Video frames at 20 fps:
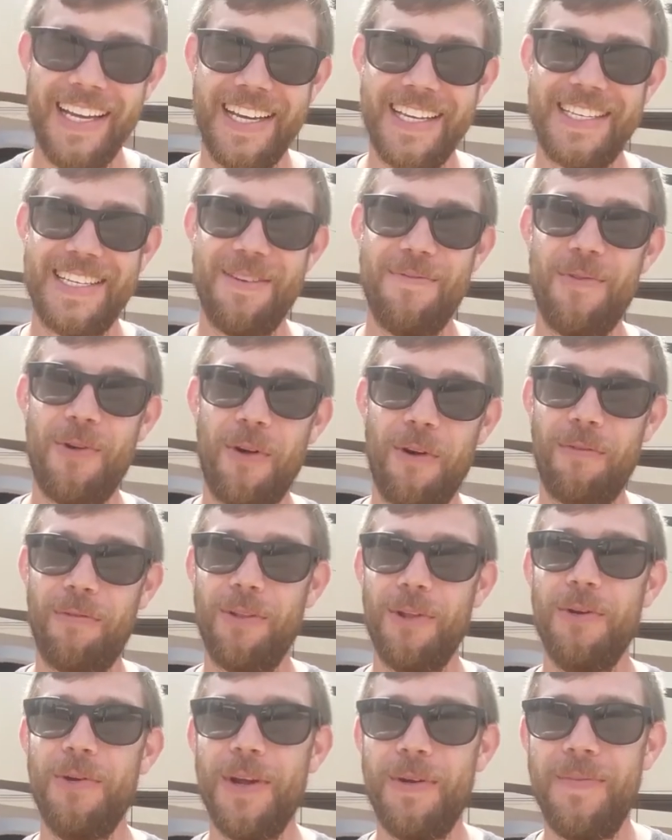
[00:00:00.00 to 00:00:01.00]
I guess, a more
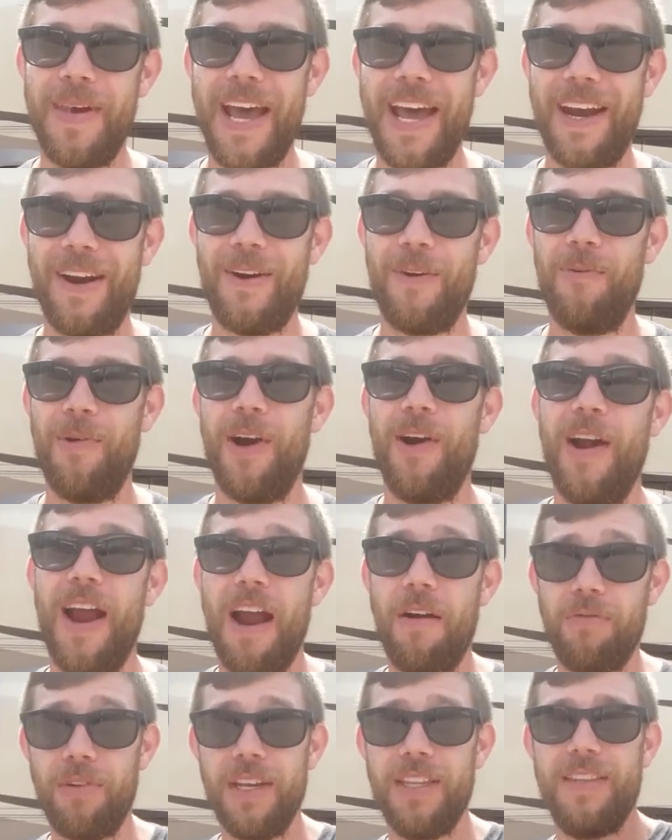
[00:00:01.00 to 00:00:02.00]
fluid manner where
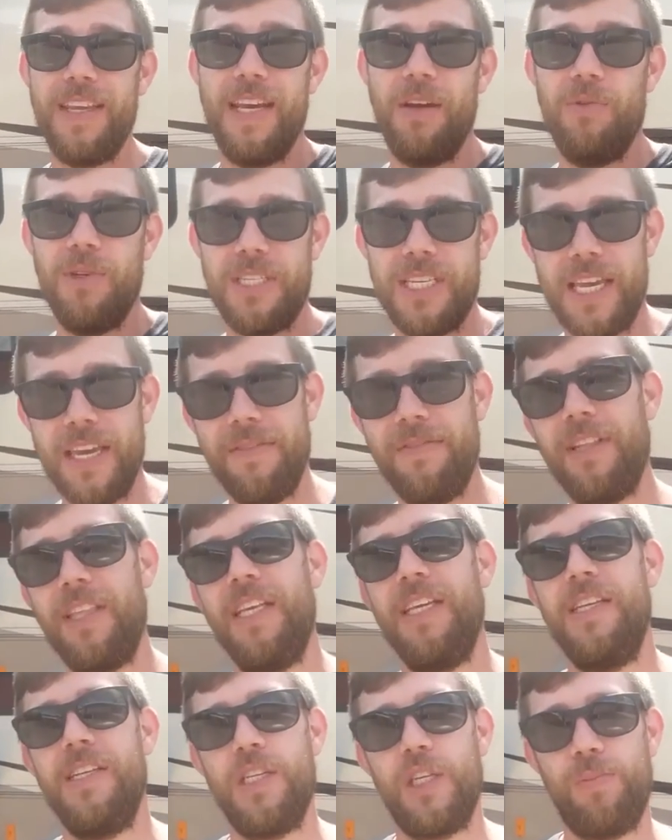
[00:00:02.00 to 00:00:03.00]
everything was
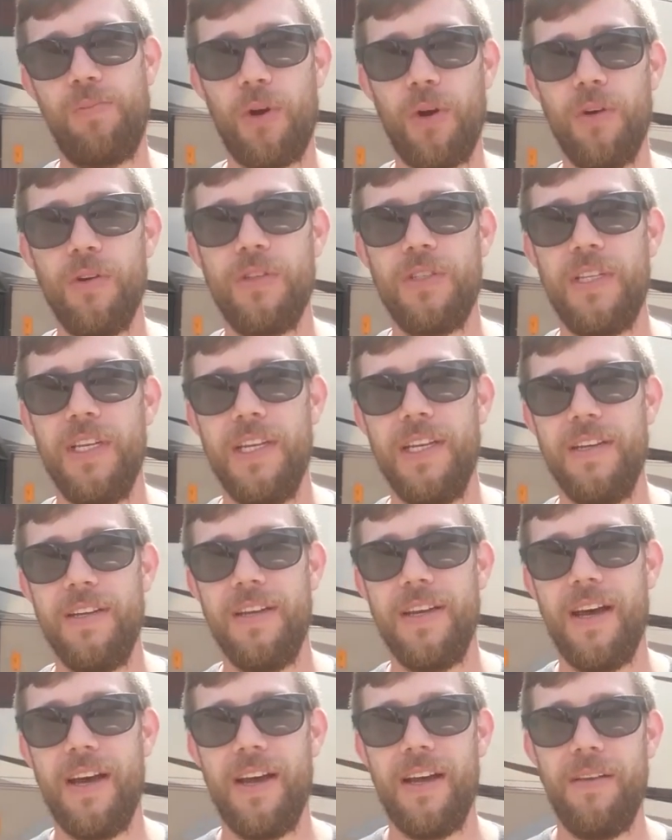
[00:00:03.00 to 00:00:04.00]
evenly dispersed
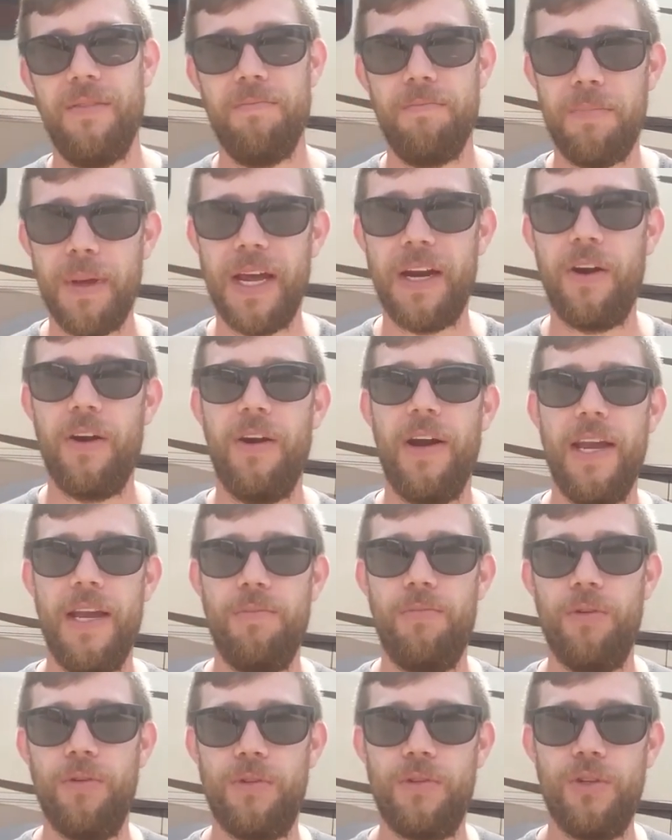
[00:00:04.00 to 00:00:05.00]
and uh, better
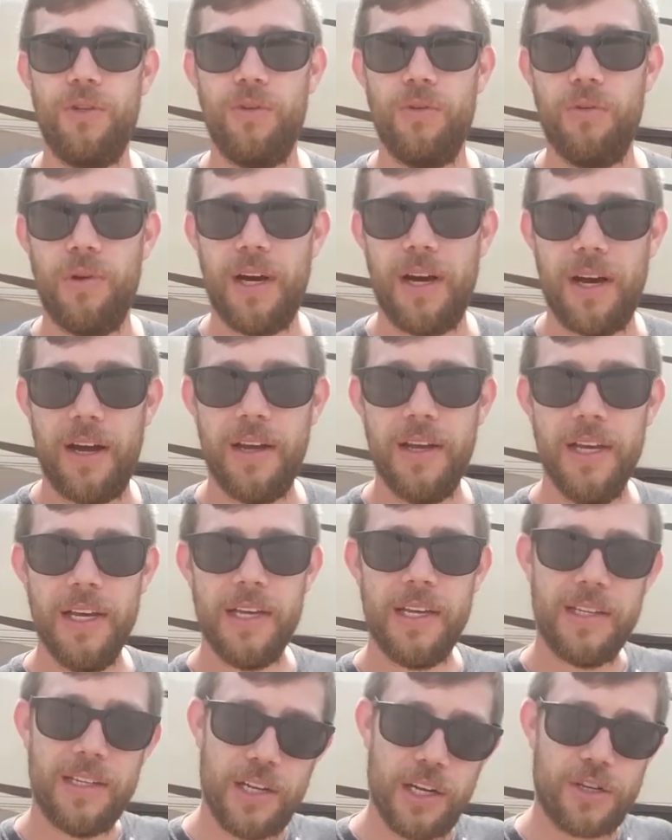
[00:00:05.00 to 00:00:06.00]
able to uh,
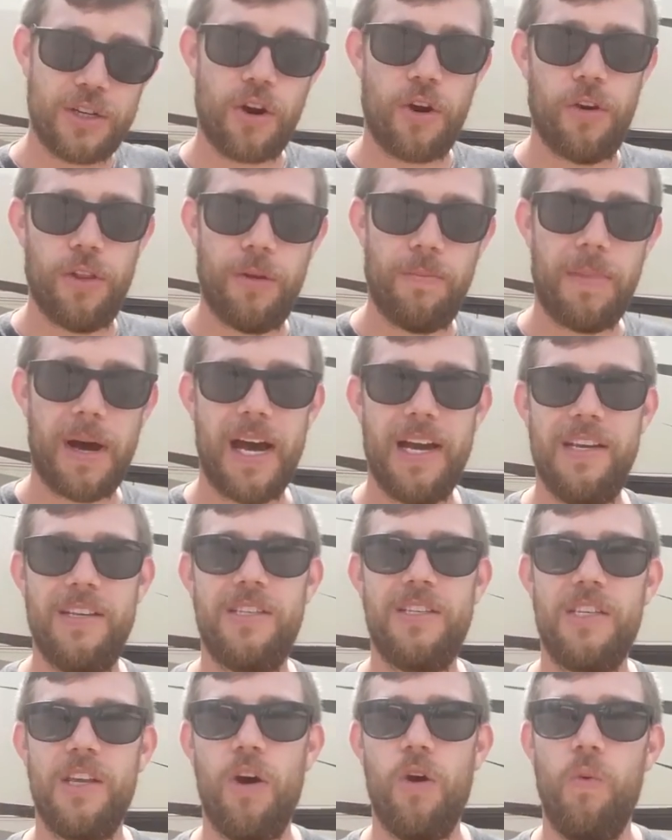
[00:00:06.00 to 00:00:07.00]
deter the
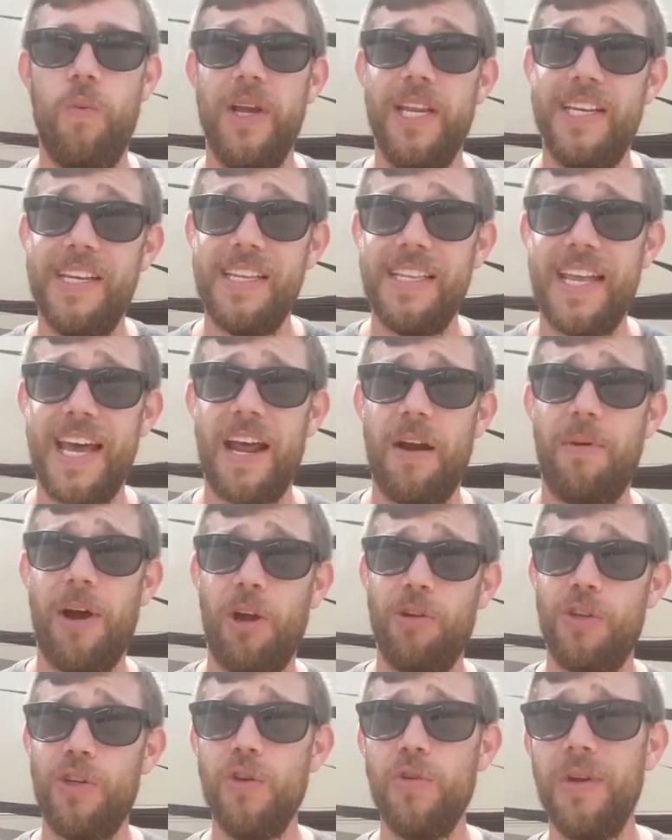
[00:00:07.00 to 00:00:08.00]
mice. So we did that
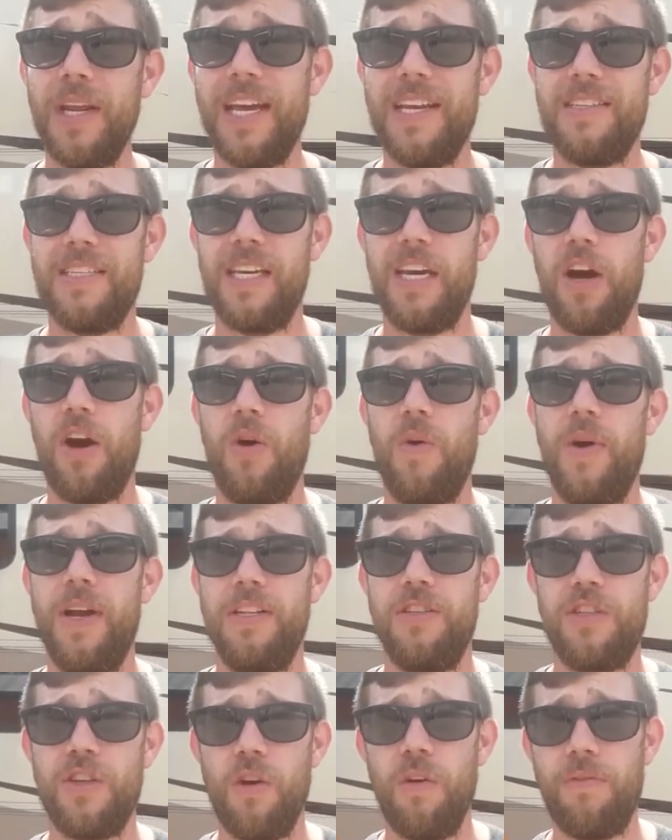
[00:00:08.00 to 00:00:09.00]
about two days ago,
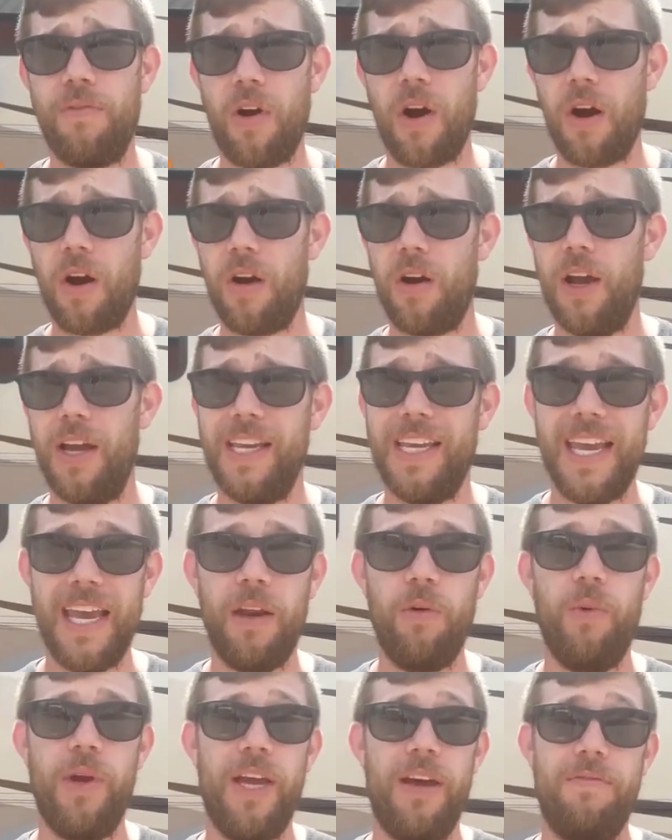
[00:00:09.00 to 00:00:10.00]
and so far,
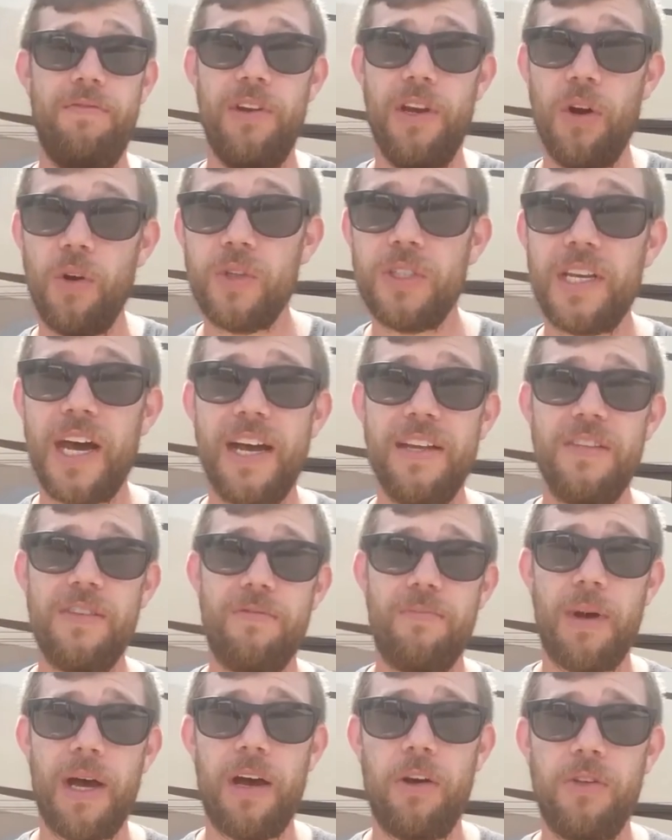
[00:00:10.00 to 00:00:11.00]
again, we have no signs
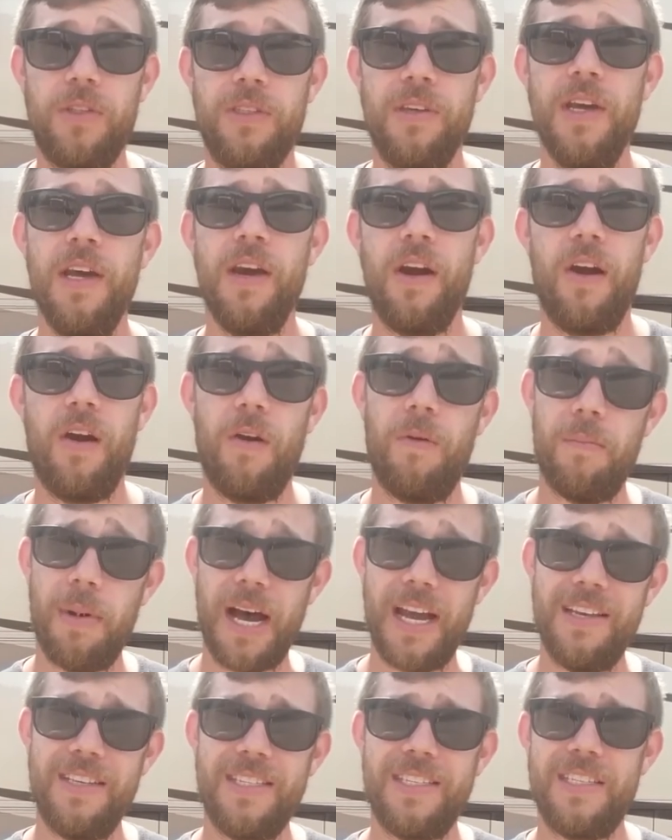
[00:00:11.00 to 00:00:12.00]
of mouse or
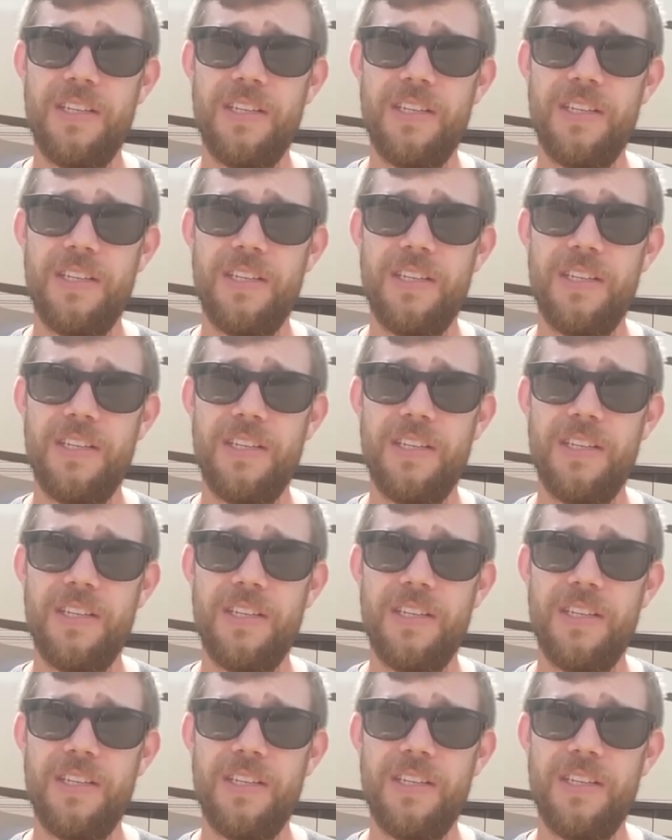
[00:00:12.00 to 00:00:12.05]
mice.